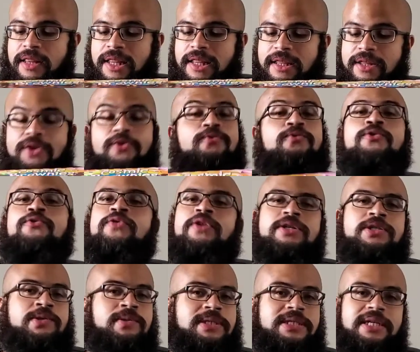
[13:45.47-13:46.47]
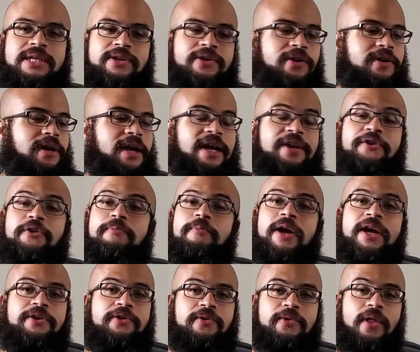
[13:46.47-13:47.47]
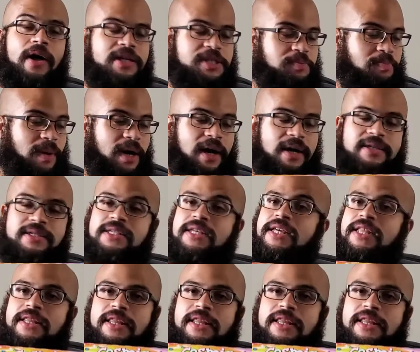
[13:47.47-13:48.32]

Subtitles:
you knew this was in your lunchbox.